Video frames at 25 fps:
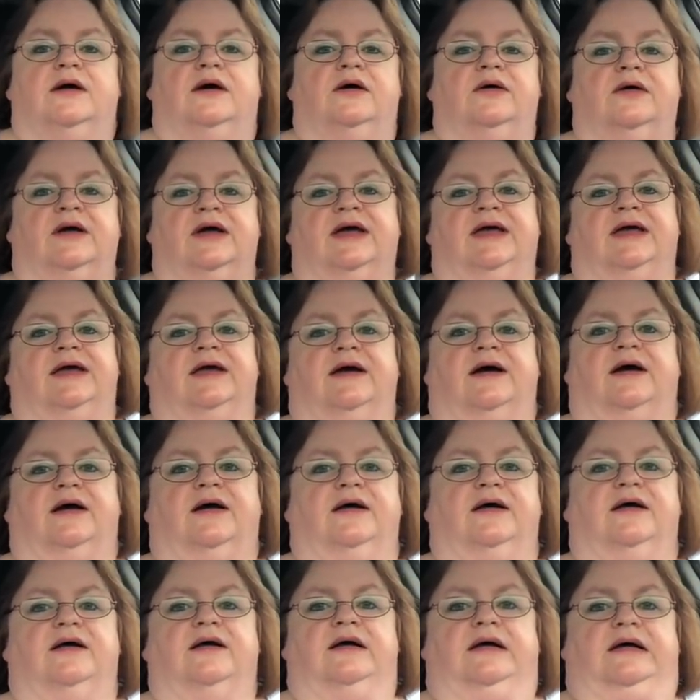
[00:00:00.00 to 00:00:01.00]
Okay.
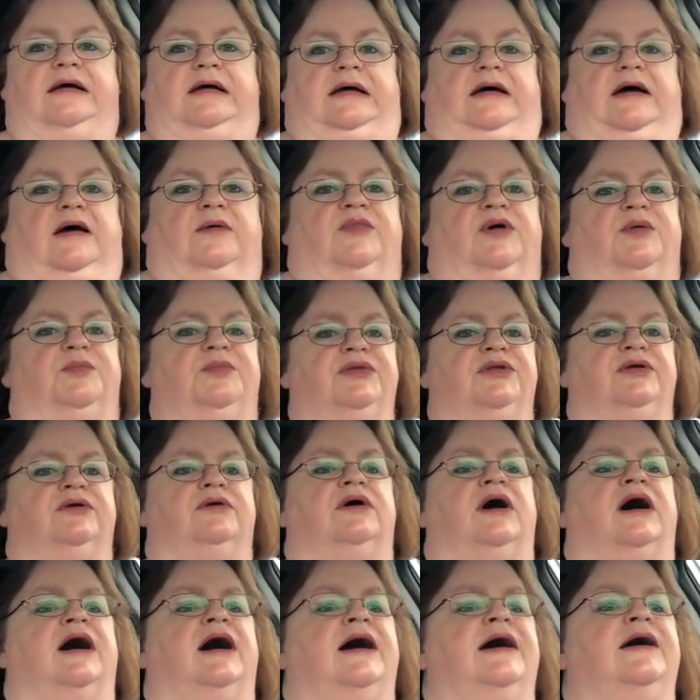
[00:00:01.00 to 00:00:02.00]
I'm up a
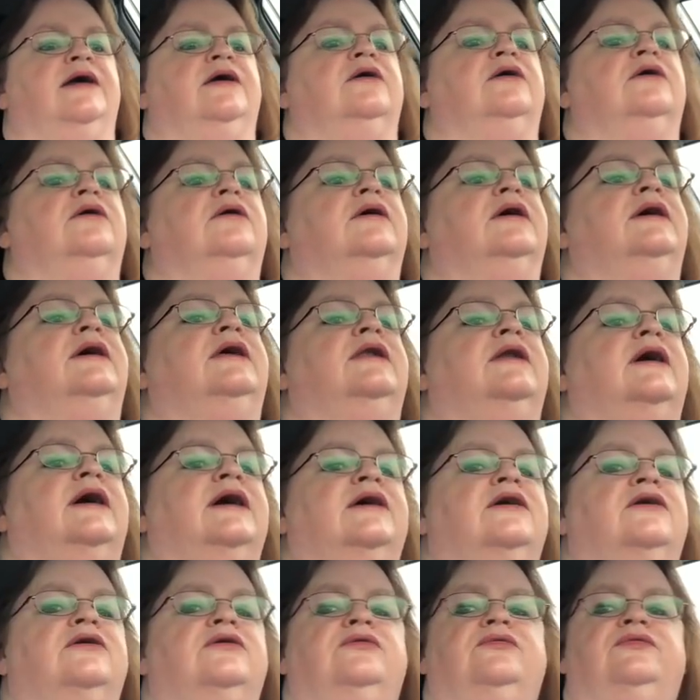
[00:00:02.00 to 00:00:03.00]
little higher and
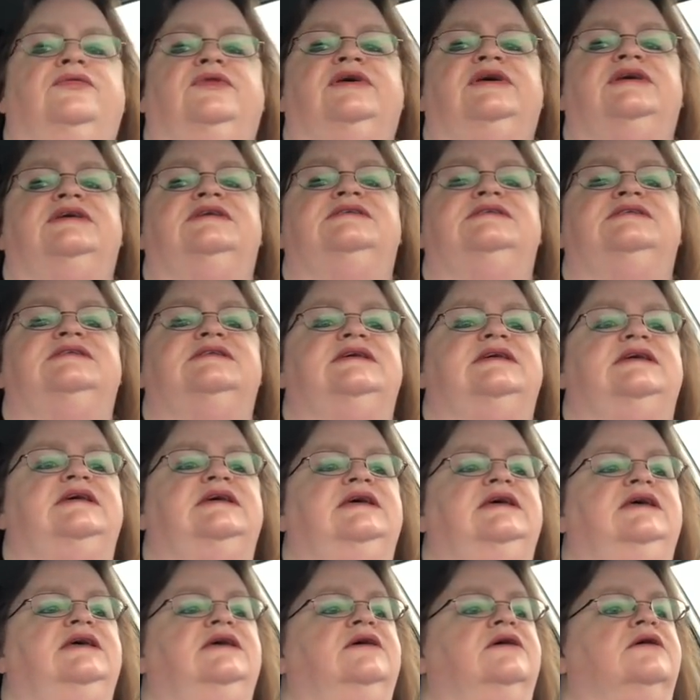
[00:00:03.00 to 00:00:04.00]
I can only
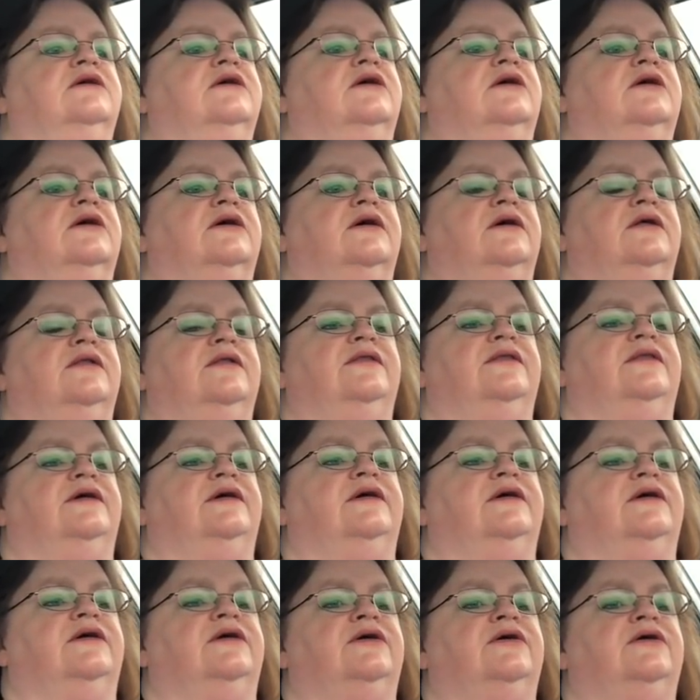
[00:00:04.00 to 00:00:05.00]
see
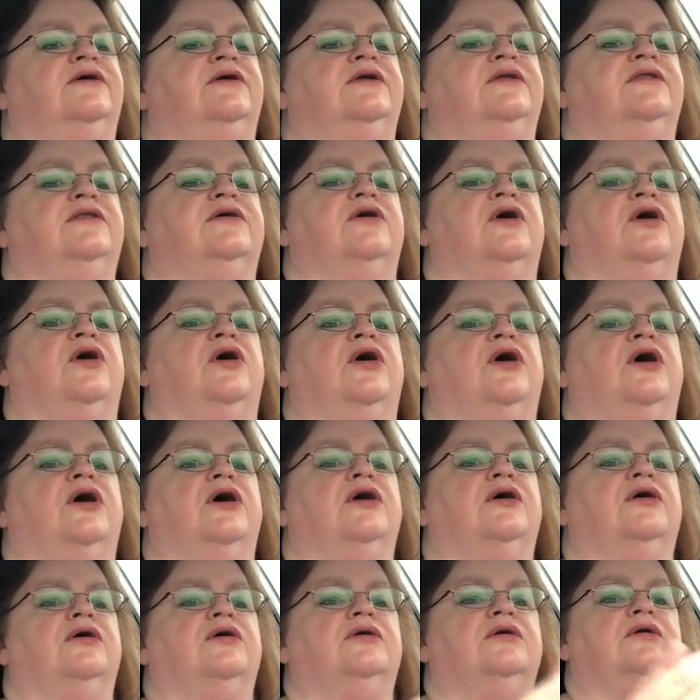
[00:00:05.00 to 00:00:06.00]
the hood of the
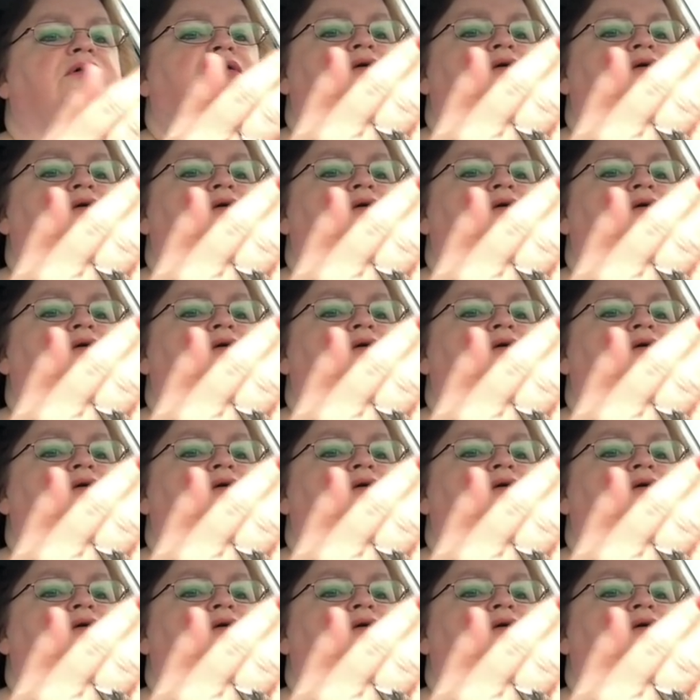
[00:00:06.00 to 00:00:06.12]
car